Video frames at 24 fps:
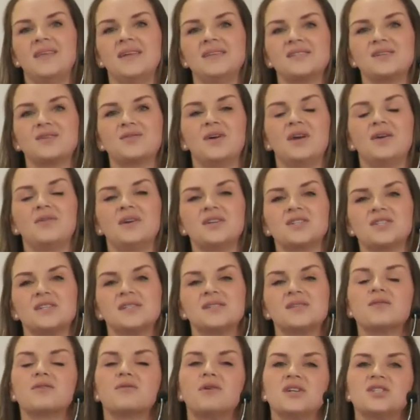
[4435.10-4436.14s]
That's a great
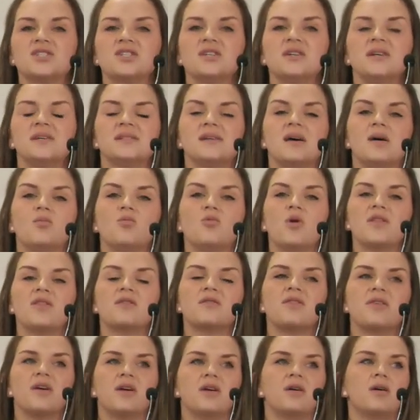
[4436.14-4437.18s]
question. So the question is
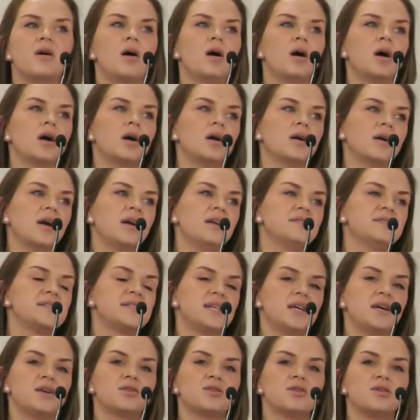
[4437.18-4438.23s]
whether there are kind of
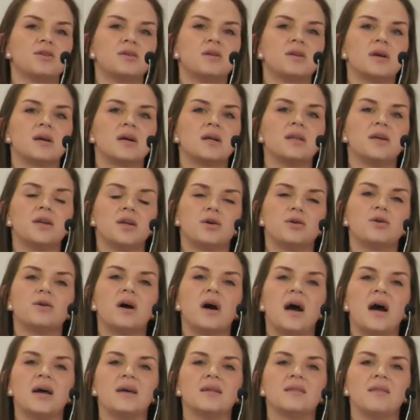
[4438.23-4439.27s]
standard clinical
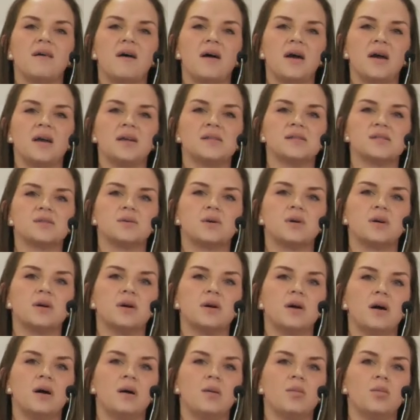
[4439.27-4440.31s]
guidelines
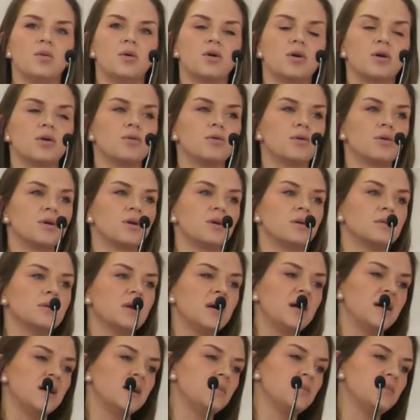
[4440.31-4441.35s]
or
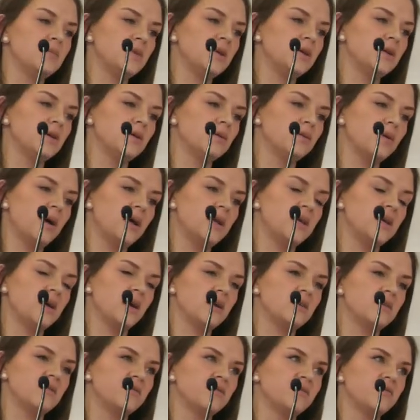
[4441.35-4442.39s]
you know, any
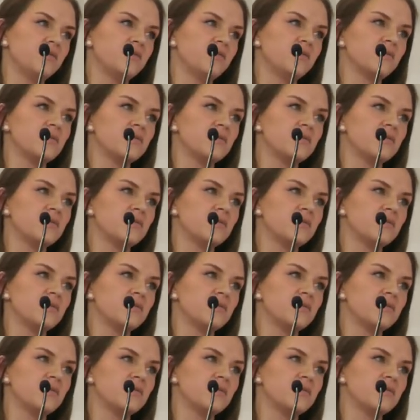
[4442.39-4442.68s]
kind of